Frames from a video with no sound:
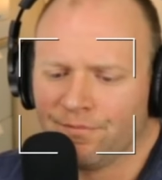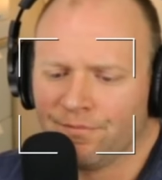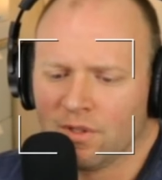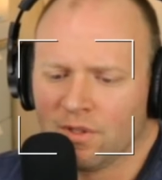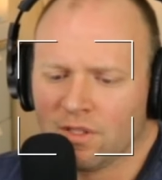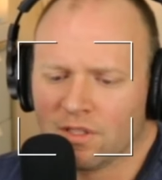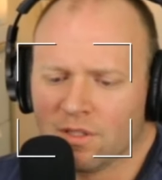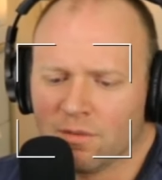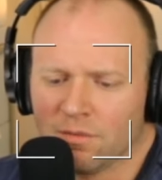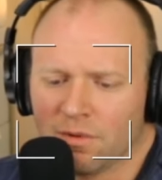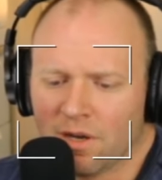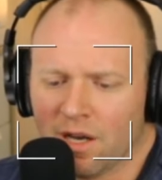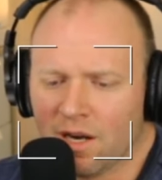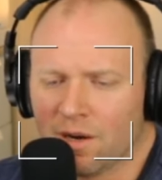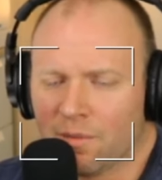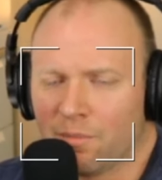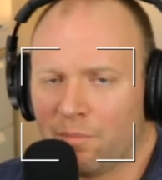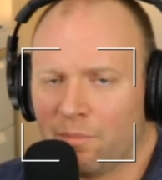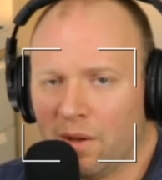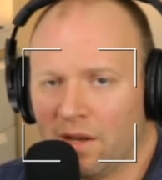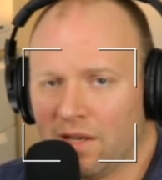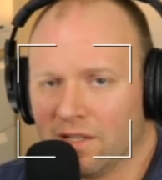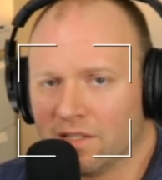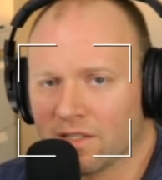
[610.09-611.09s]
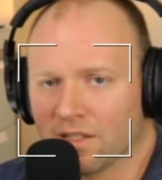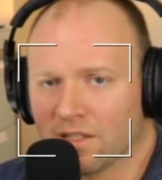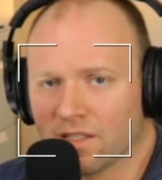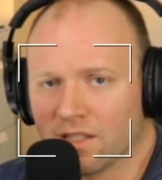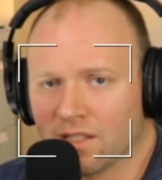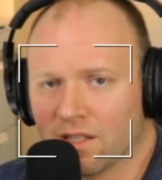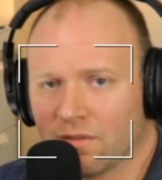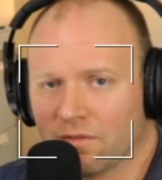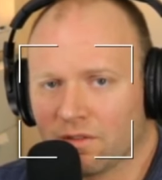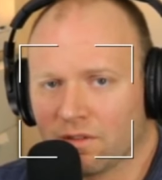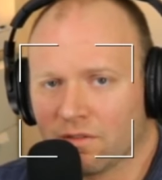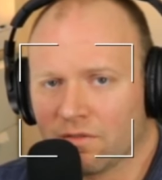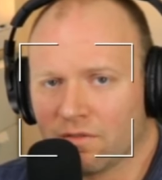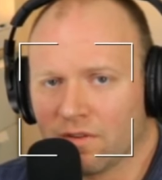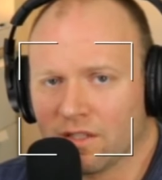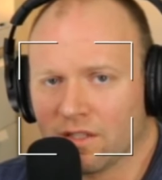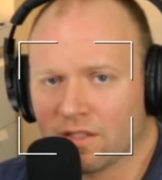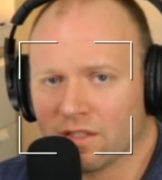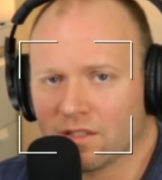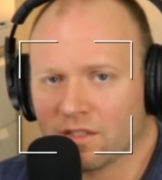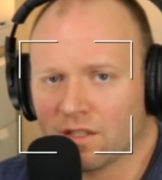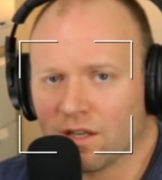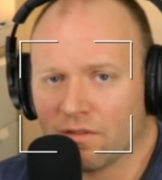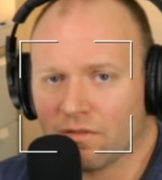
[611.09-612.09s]
some kind of basic self-defense
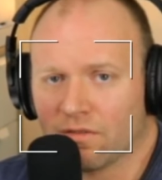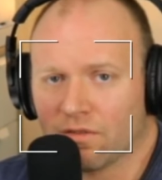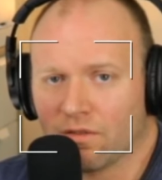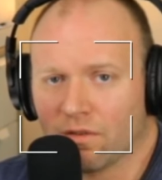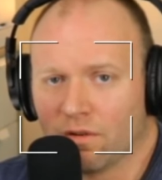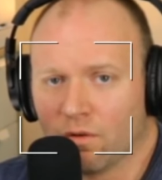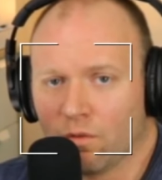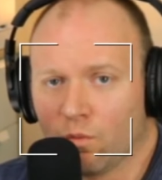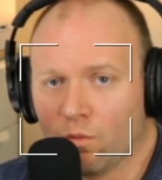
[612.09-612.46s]
stuff,